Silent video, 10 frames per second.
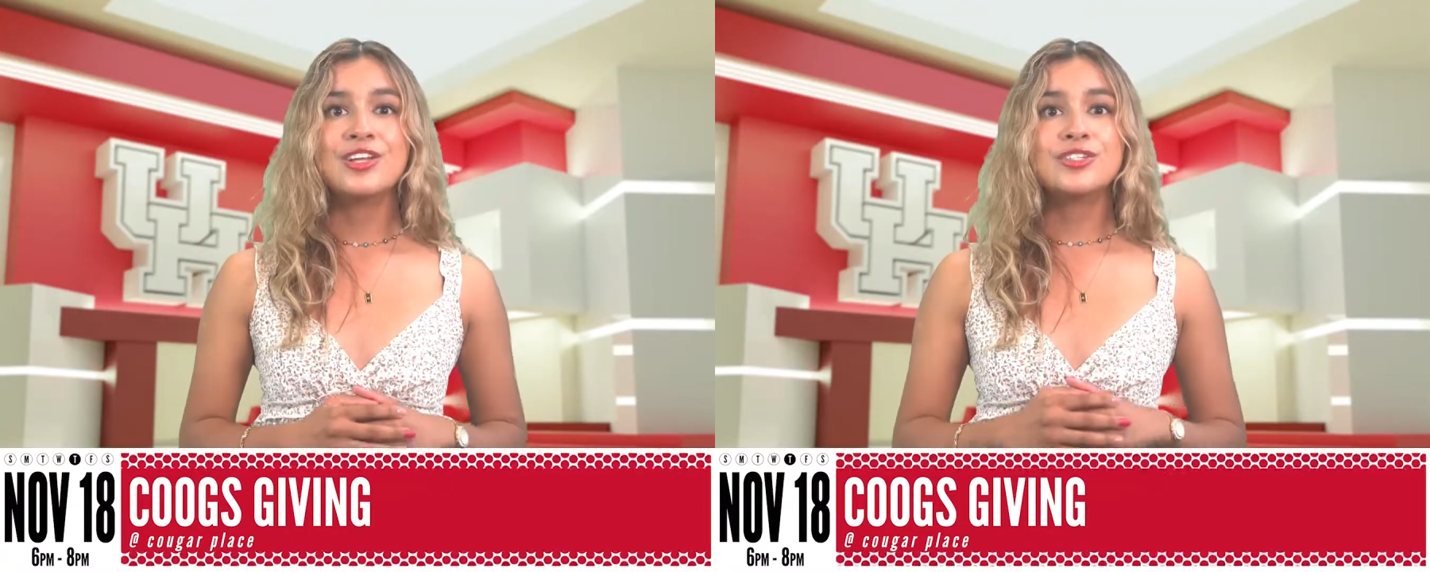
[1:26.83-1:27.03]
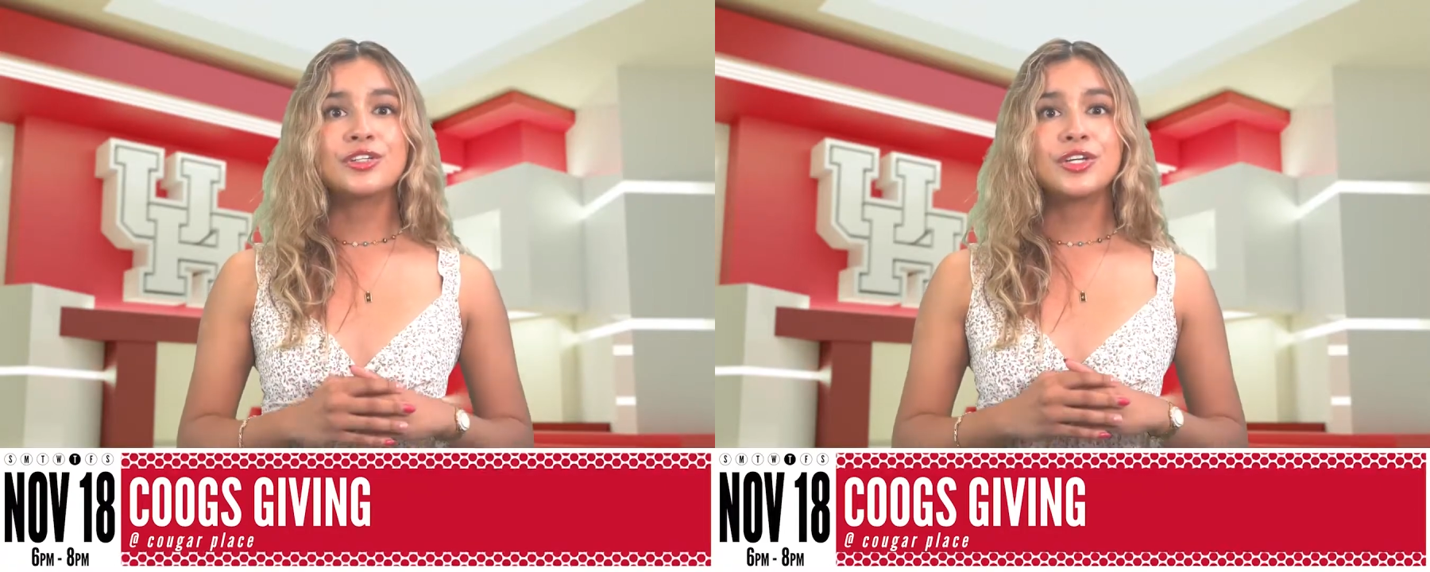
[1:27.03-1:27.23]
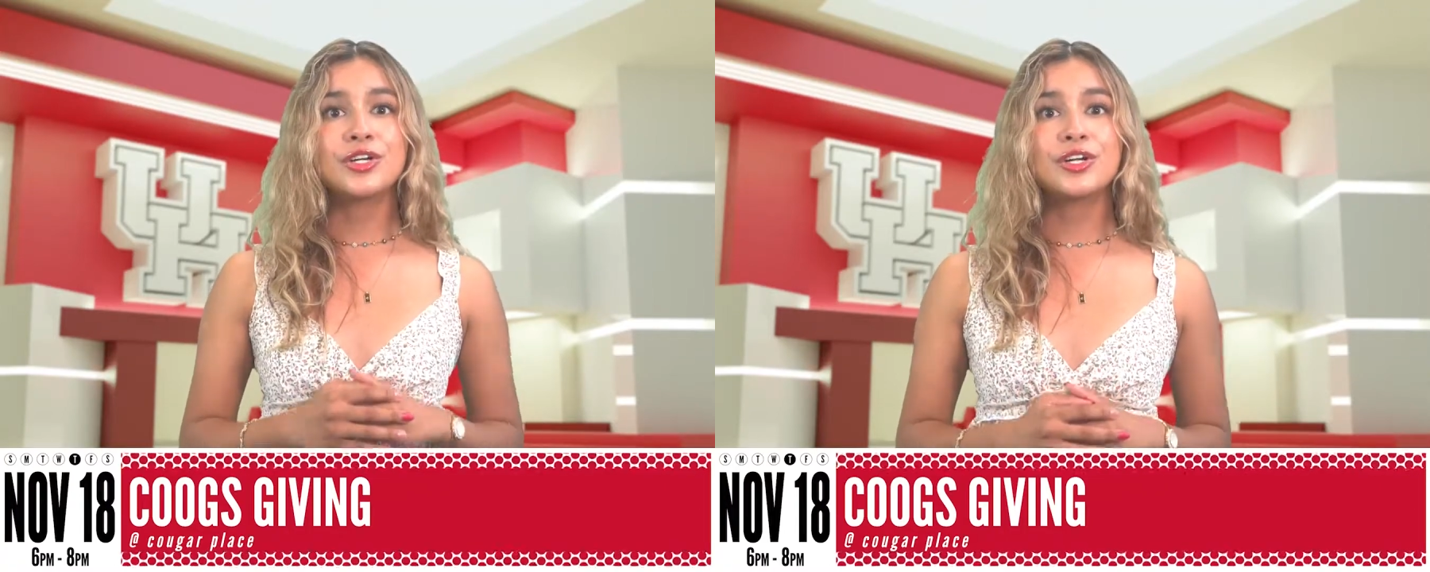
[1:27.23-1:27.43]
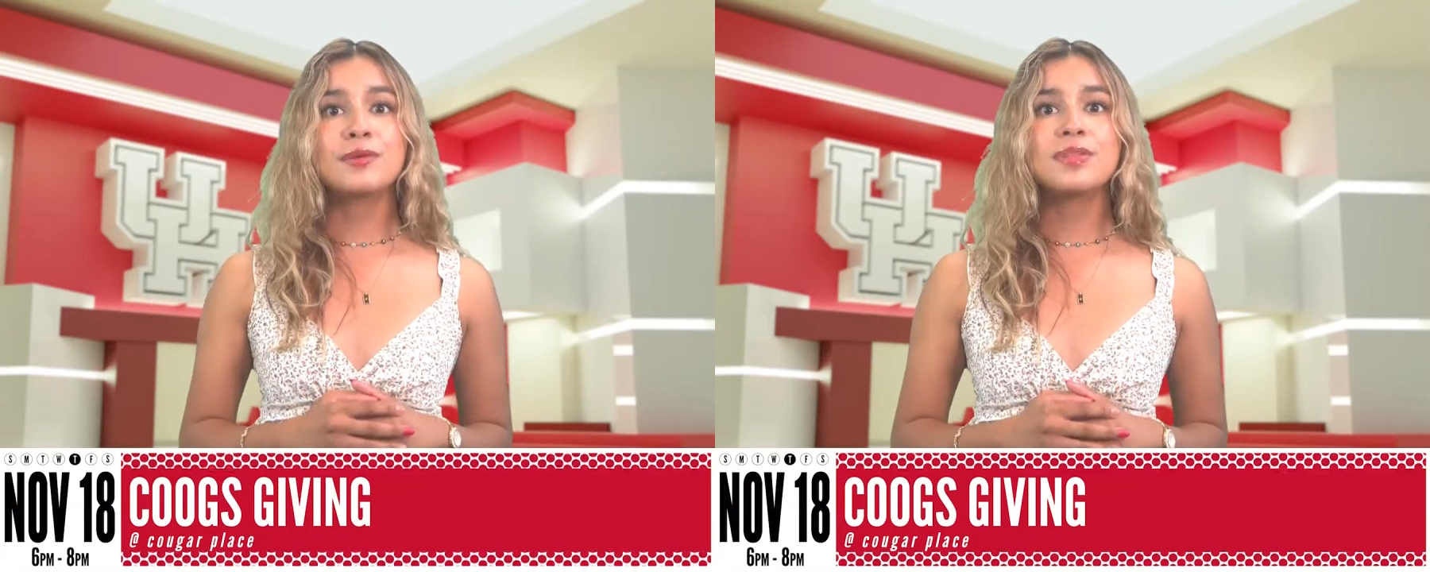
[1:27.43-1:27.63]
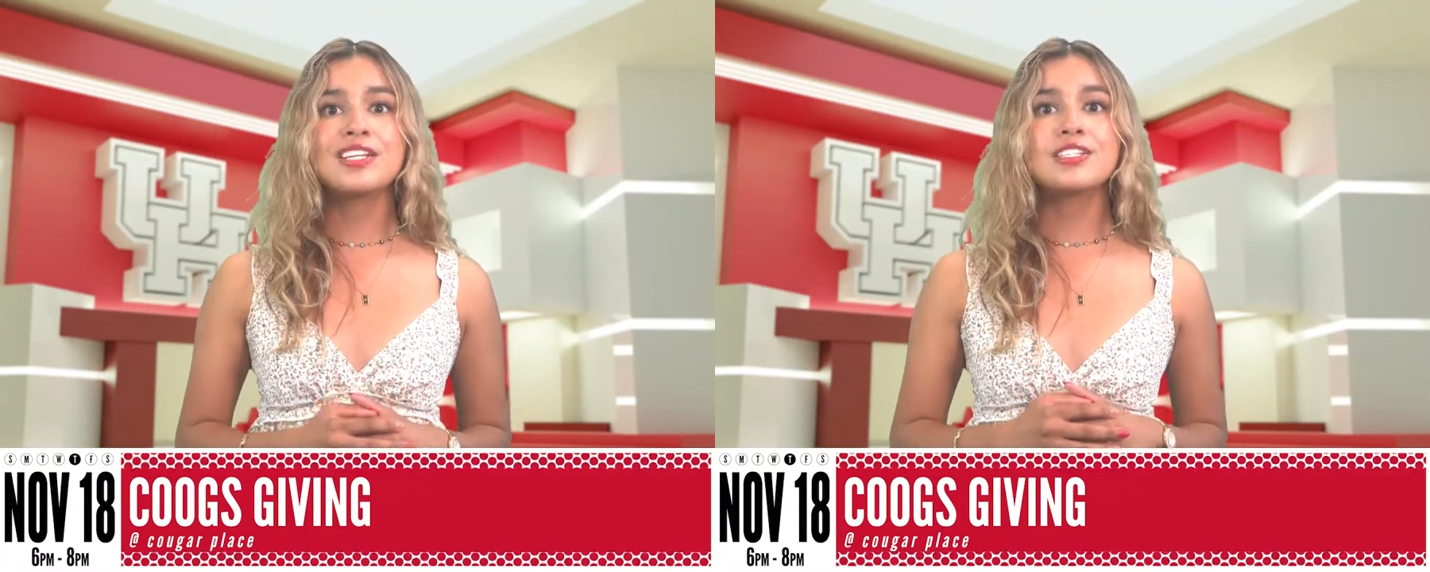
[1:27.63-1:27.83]
Join your
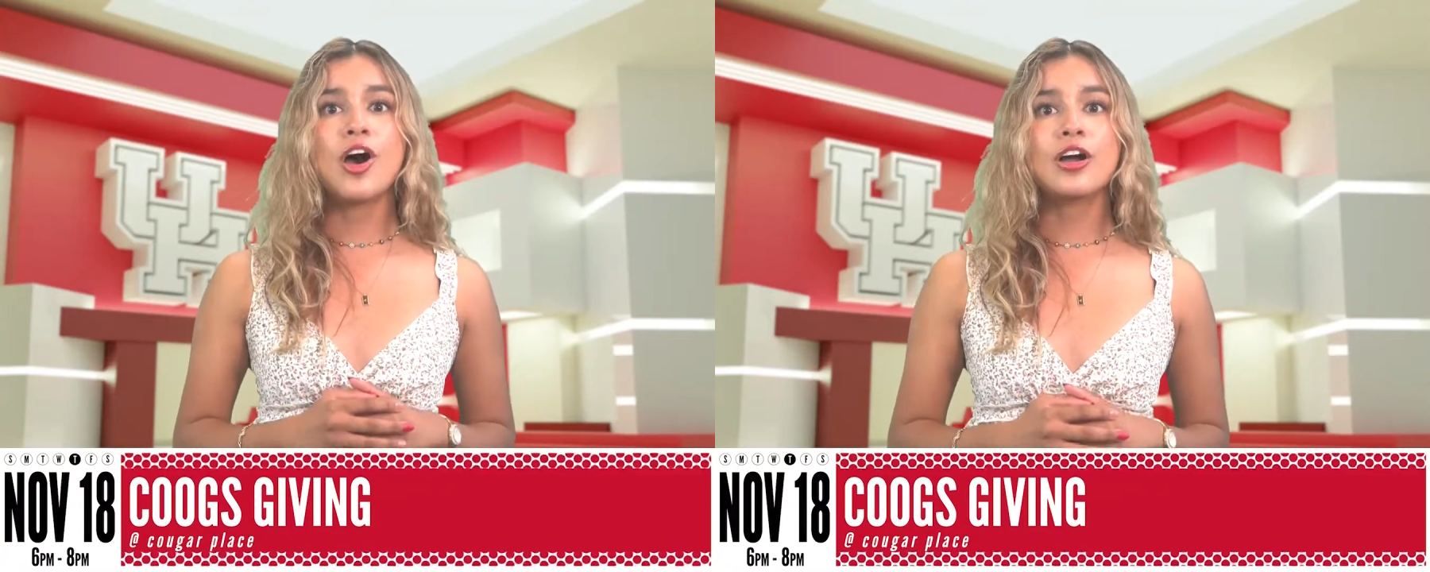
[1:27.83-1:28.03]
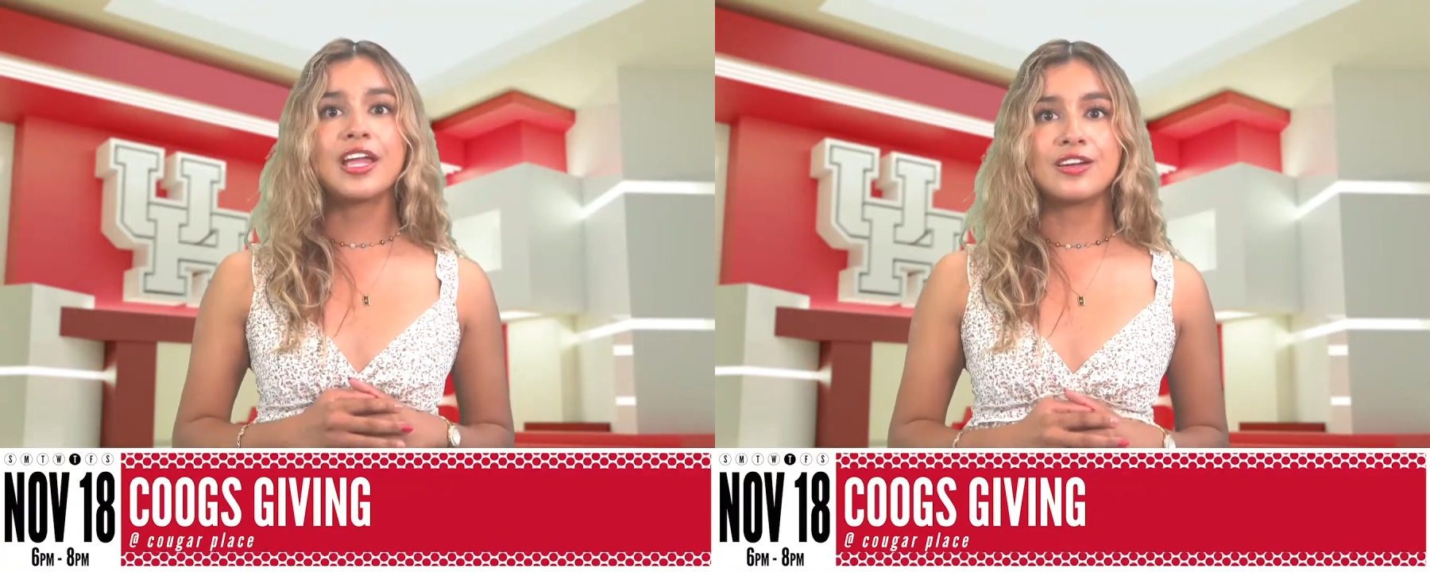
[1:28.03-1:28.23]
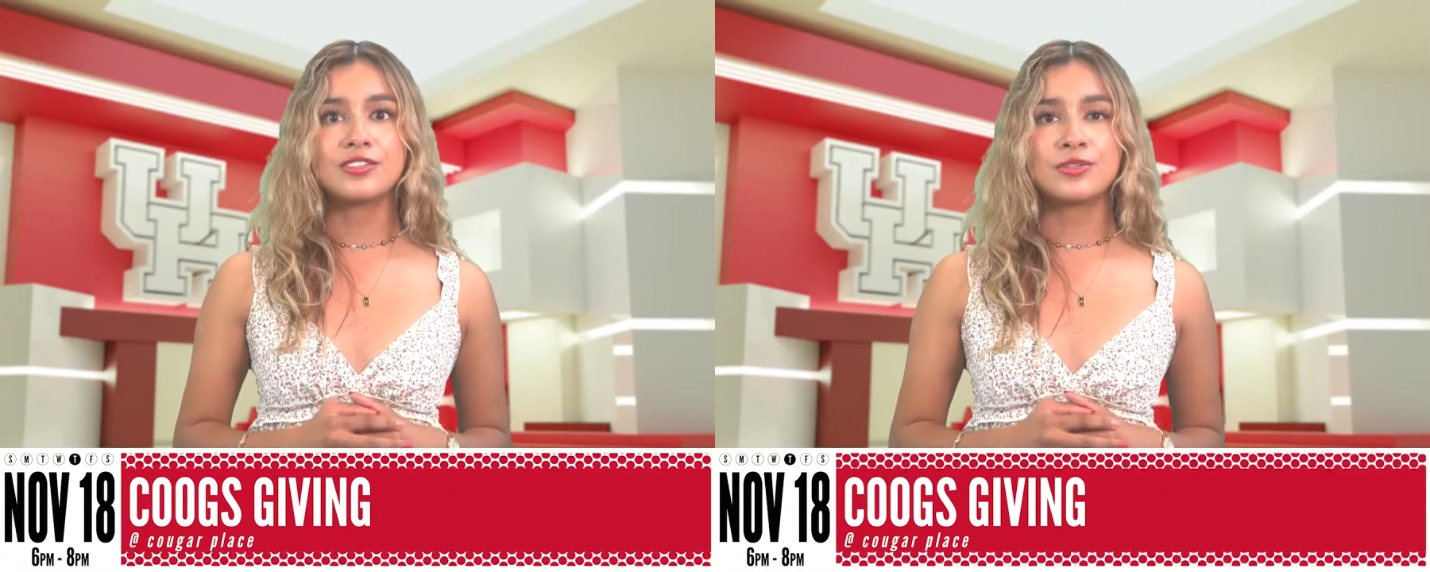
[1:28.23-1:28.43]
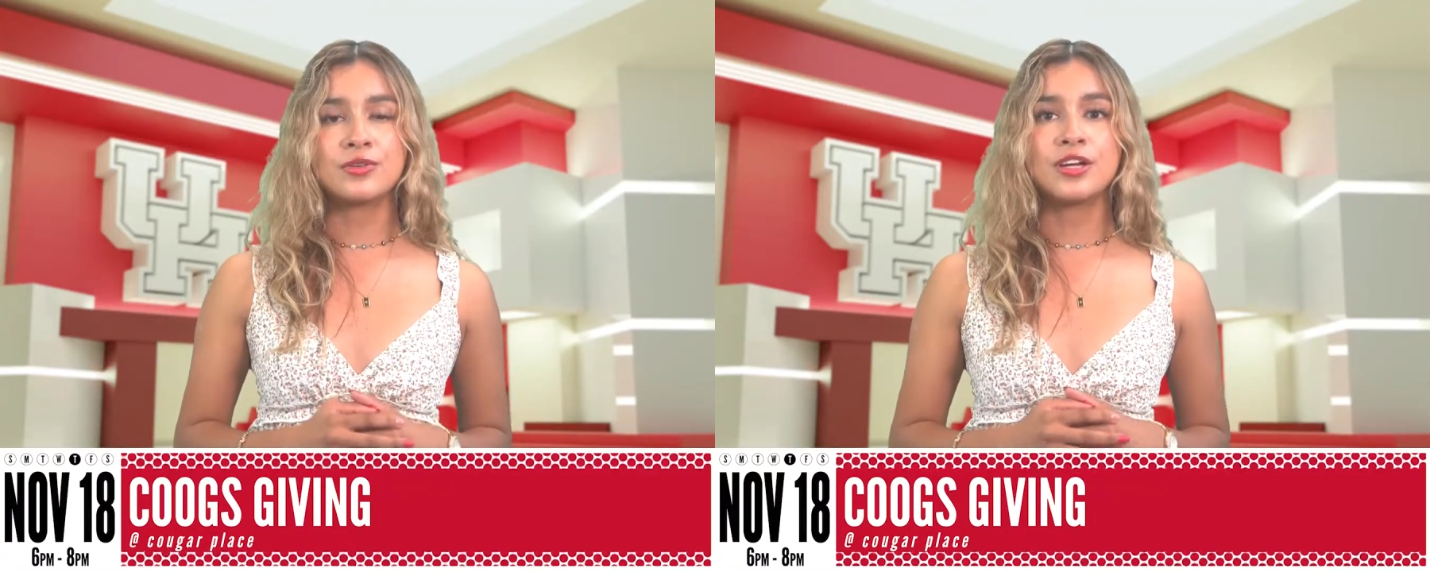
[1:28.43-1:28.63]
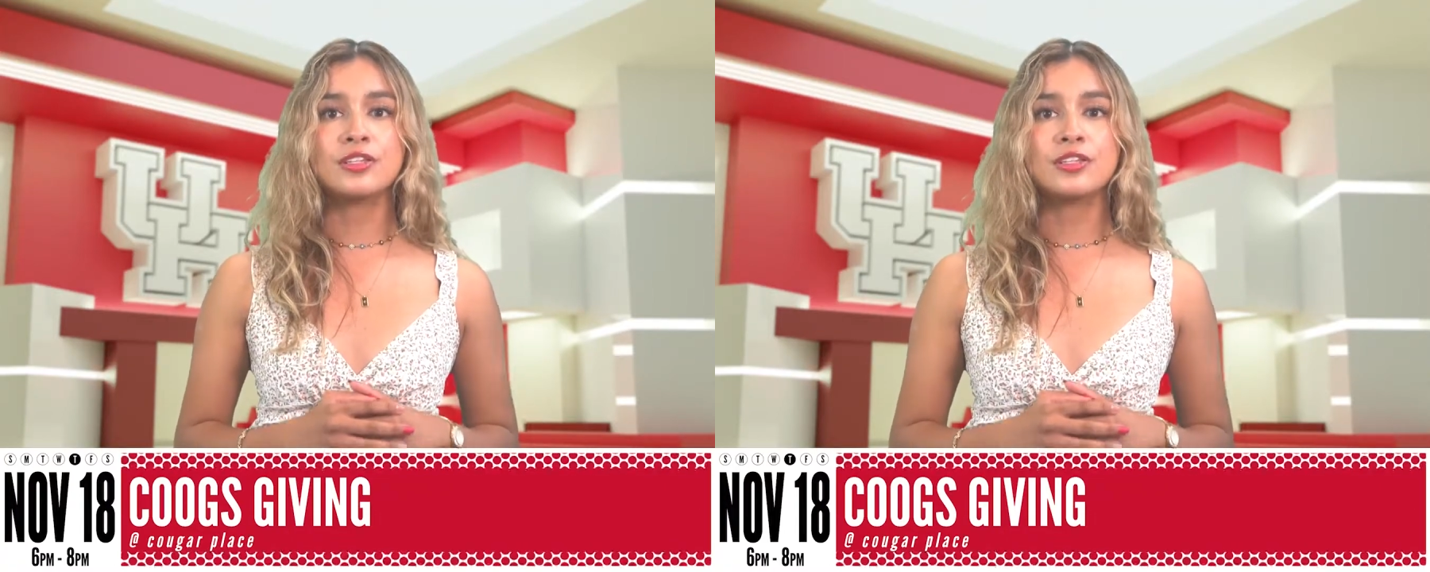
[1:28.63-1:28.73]
Cougar Place Hall Council